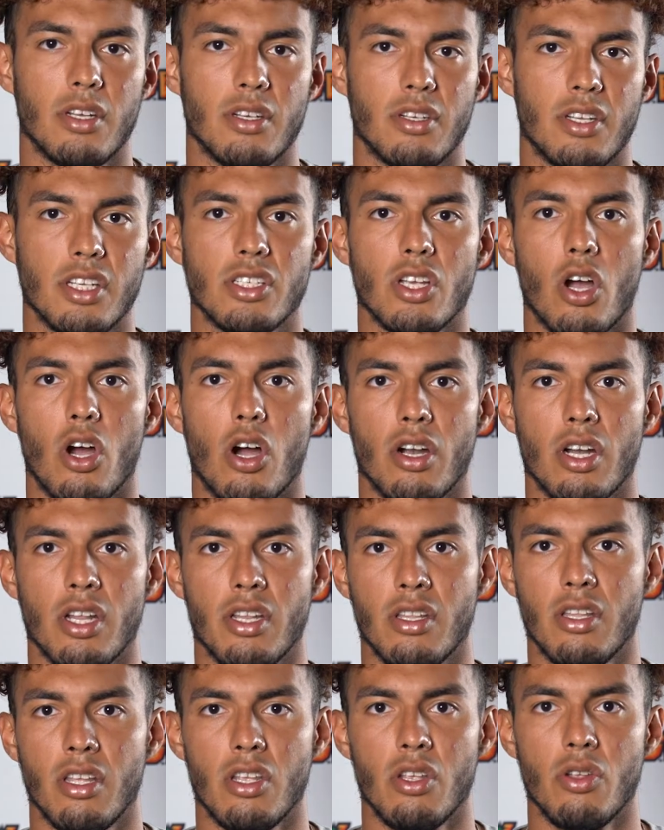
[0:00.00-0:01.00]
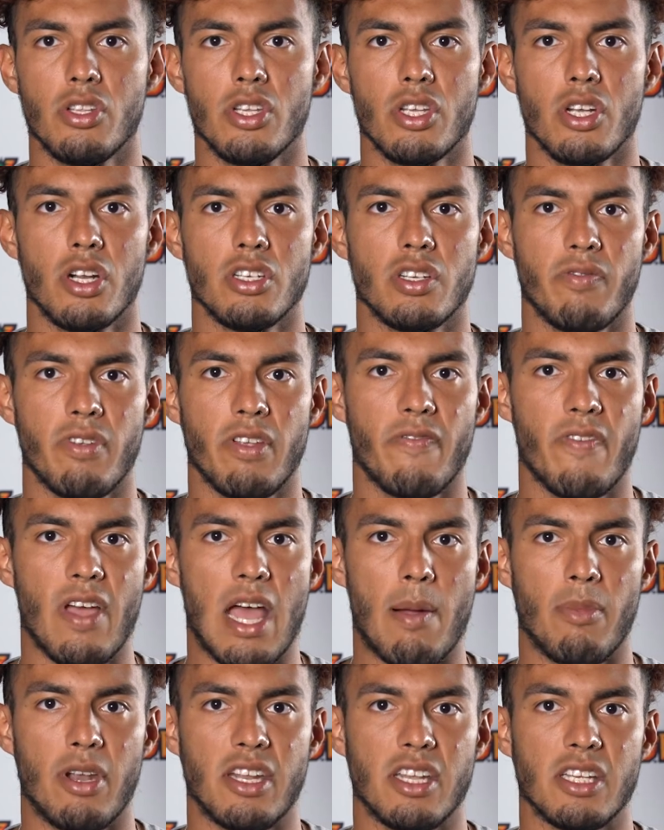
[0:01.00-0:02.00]
disheartened the UTRGV
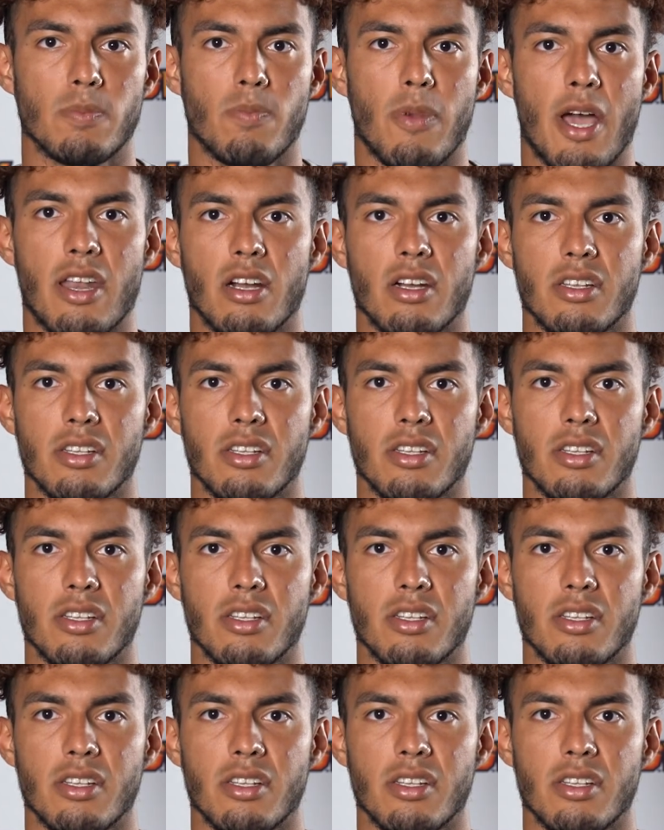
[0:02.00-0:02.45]
family despite our